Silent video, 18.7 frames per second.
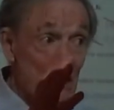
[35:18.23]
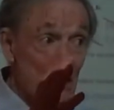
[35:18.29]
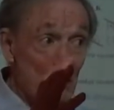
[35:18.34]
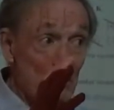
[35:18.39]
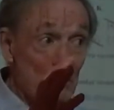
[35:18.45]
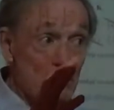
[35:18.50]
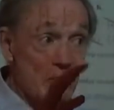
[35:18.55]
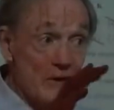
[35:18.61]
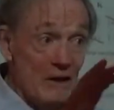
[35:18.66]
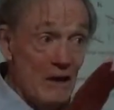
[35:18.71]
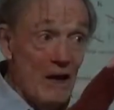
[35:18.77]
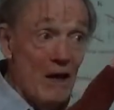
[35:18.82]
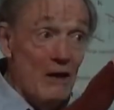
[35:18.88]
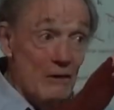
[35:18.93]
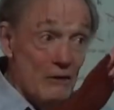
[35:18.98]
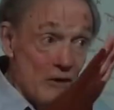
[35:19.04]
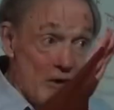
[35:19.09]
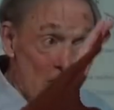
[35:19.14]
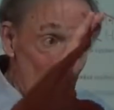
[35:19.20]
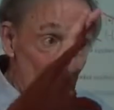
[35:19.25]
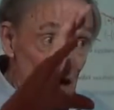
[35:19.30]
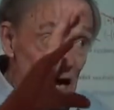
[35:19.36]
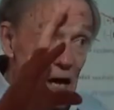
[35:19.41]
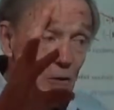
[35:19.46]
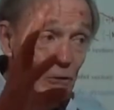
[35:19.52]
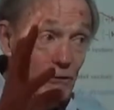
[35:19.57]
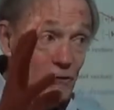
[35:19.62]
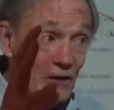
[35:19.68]
but the uh,
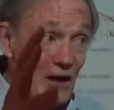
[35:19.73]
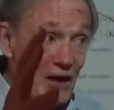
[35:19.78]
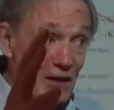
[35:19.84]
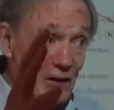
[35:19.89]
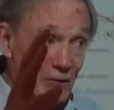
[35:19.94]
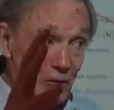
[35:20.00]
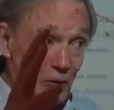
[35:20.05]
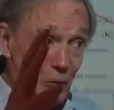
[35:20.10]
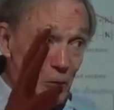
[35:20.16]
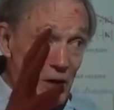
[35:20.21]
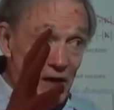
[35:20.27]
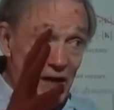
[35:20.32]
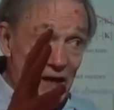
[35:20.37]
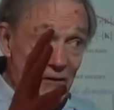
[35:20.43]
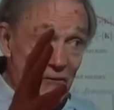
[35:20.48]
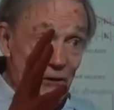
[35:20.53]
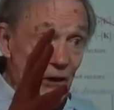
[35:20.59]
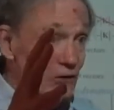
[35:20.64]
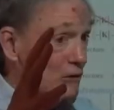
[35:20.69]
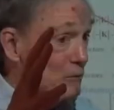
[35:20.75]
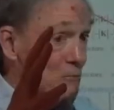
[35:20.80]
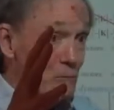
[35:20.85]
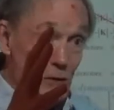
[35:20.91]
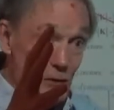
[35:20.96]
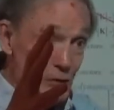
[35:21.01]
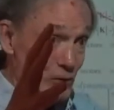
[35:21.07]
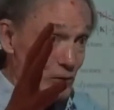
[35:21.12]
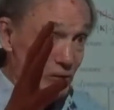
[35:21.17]
outside of the wave doesn't
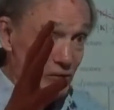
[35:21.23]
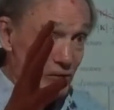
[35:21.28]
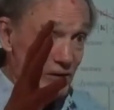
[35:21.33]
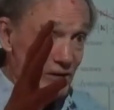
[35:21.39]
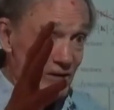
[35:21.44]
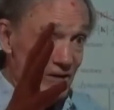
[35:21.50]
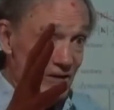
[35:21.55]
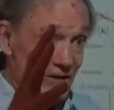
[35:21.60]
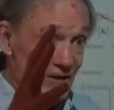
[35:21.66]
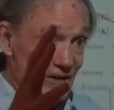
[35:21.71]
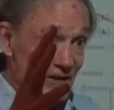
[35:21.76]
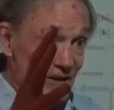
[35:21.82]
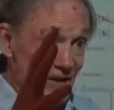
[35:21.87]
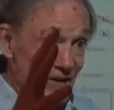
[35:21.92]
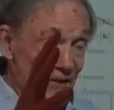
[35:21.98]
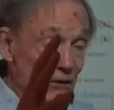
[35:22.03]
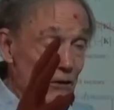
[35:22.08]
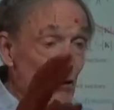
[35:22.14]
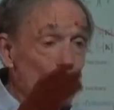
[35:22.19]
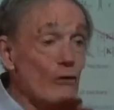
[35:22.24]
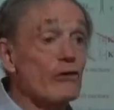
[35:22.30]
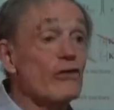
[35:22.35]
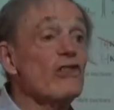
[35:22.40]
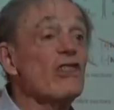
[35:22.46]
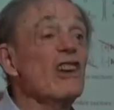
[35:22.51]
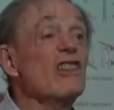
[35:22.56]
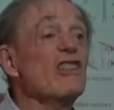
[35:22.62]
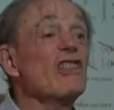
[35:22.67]
move. They're called
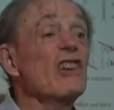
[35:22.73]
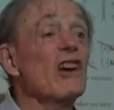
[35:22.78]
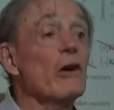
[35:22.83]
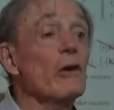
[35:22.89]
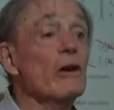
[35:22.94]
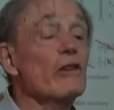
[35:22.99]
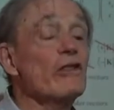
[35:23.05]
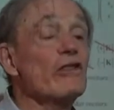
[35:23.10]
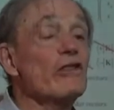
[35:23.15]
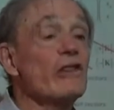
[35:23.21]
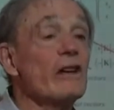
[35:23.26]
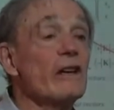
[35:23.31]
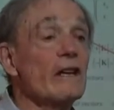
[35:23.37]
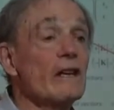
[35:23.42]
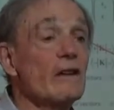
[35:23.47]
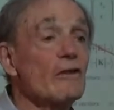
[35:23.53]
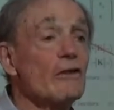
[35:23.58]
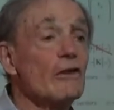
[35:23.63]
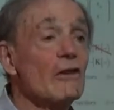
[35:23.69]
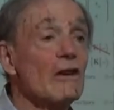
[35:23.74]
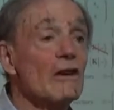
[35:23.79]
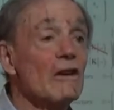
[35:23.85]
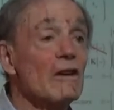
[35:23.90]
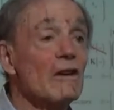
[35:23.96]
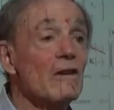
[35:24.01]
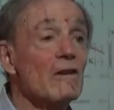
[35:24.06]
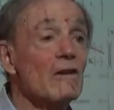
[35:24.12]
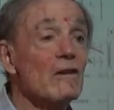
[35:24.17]
stationary states,
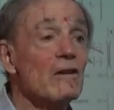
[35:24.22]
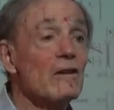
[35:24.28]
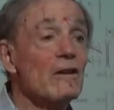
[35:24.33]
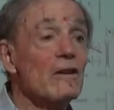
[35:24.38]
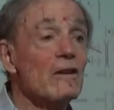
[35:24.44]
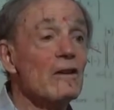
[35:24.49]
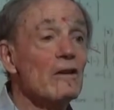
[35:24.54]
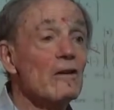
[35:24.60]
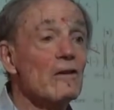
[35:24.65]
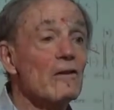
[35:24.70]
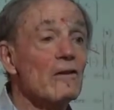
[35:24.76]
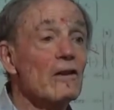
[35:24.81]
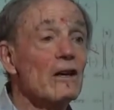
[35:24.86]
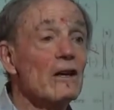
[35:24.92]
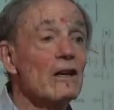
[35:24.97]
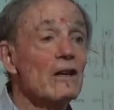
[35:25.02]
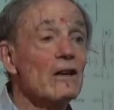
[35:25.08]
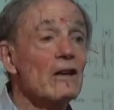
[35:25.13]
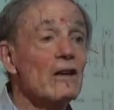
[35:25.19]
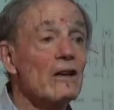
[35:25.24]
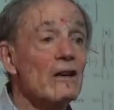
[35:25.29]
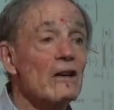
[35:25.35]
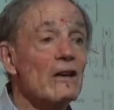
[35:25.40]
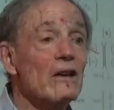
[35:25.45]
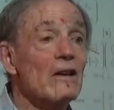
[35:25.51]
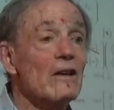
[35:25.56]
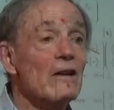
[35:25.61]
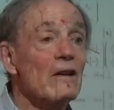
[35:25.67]
right?
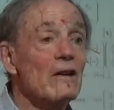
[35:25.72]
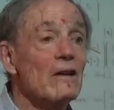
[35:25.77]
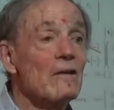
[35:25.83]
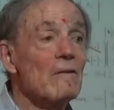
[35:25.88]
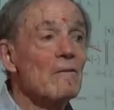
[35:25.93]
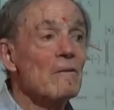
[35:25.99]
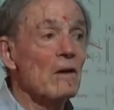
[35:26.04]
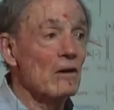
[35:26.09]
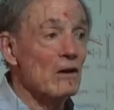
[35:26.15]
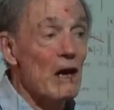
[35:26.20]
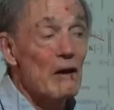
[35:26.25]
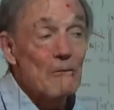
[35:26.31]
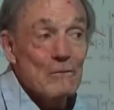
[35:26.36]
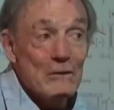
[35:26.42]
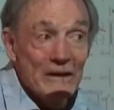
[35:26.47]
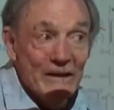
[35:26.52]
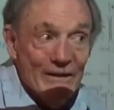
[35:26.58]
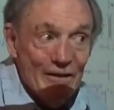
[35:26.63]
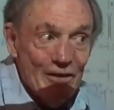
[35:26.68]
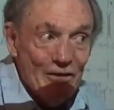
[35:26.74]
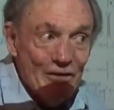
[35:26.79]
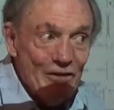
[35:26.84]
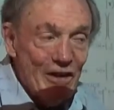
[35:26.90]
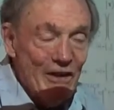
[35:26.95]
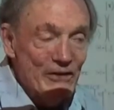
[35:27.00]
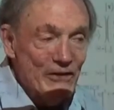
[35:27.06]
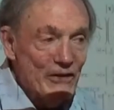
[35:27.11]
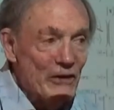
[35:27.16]
They're not really
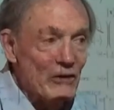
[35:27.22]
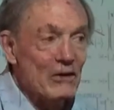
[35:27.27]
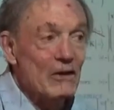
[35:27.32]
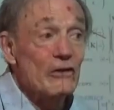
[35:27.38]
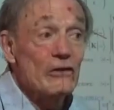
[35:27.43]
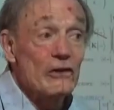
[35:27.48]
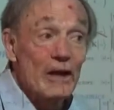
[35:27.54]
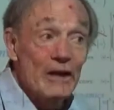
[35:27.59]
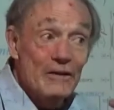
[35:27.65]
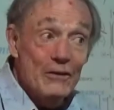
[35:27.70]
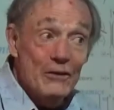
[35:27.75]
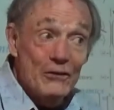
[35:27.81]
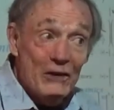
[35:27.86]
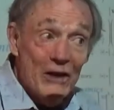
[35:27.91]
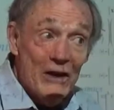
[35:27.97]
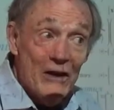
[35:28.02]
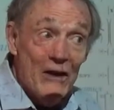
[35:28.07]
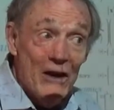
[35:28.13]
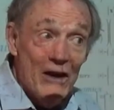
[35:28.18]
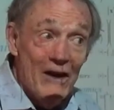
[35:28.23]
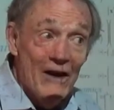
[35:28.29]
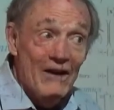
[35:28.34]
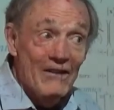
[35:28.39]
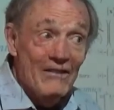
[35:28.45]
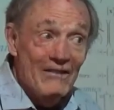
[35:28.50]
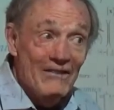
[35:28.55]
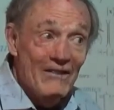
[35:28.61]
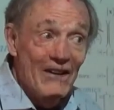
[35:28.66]
stationary. Inside there's that
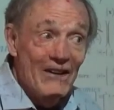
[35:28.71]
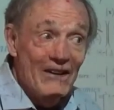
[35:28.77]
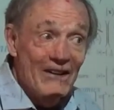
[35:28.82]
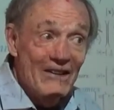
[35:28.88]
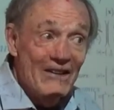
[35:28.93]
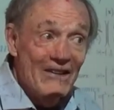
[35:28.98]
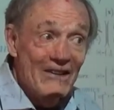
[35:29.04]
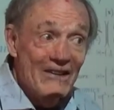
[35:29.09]
heart, right?